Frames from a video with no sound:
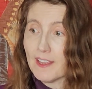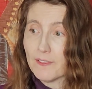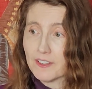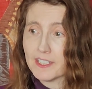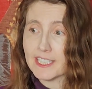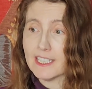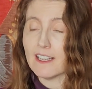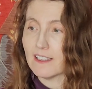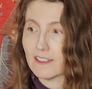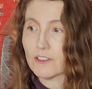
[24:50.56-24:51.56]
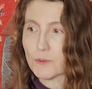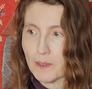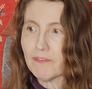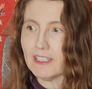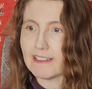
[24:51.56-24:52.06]
very
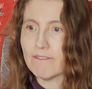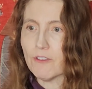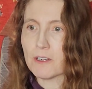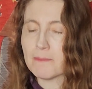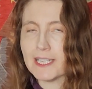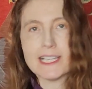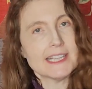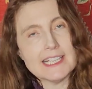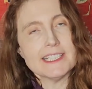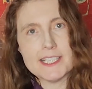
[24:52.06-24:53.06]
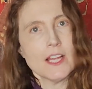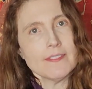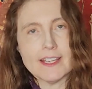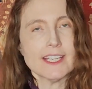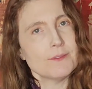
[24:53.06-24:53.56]
swiftly informed me that they did not
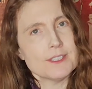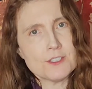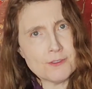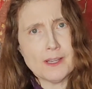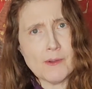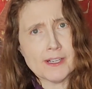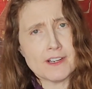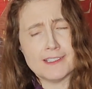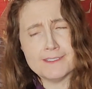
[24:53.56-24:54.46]
think it was too low at all.